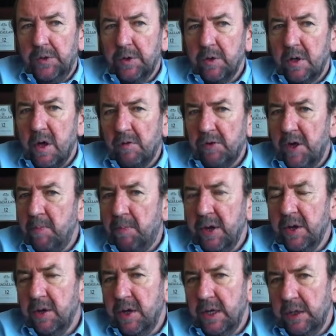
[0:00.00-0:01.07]
The recovery
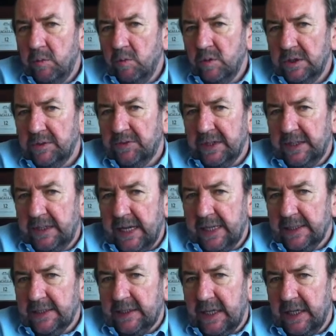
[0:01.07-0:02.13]
period was
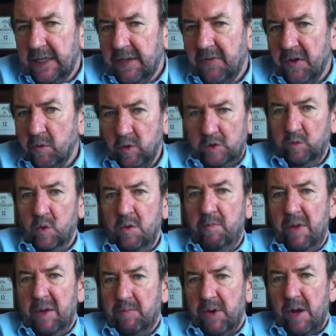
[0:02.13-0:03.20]
fantastic. There was
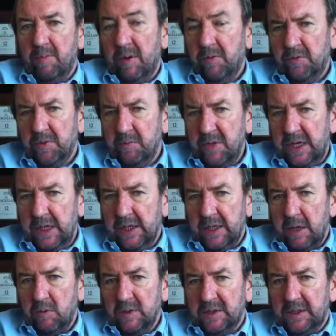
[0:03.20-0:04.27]
one big problem for me,
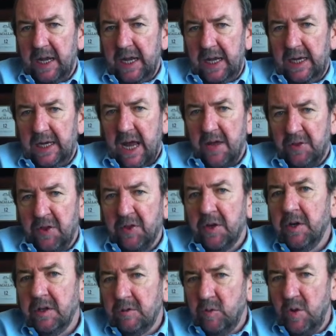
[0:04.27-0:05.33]
and that was the
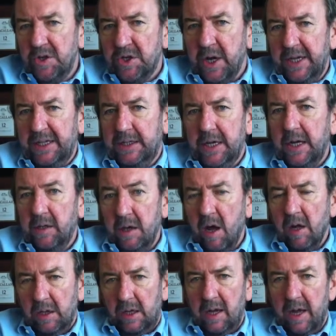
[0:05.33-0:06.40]
catheter, which I did
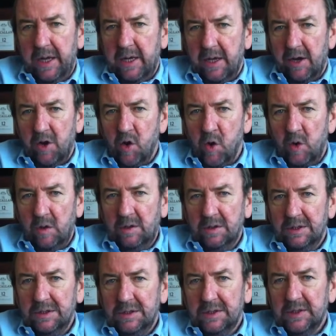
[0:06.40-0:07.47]
not like at all.
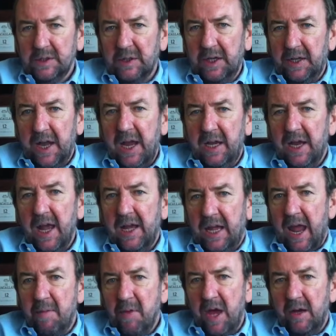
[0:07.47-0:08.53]
So the day
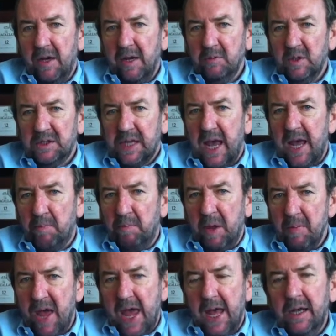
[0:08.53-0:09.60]
that came out, I was a
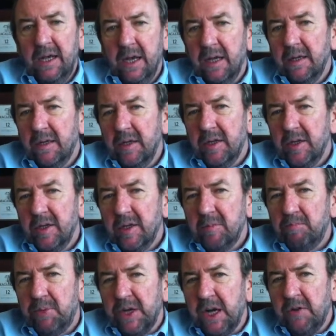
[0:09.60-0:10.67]
happy man.
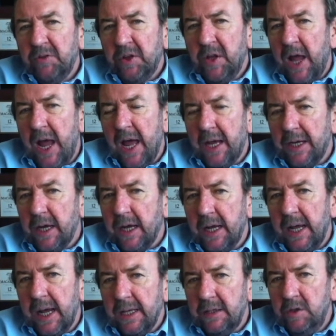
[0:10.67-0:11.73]
But after that,
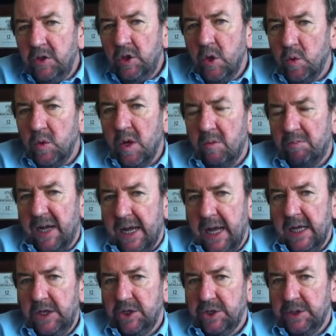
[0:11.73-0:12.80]
I had no
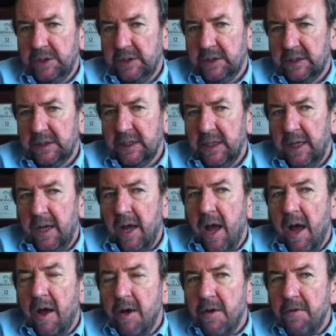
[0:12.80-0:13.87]
complications.
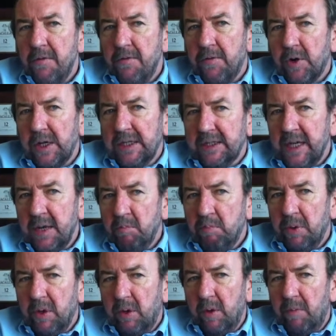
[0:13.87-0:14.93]
For
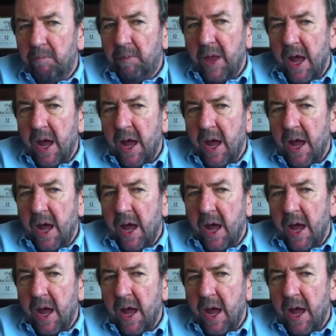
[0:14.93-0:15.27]
example,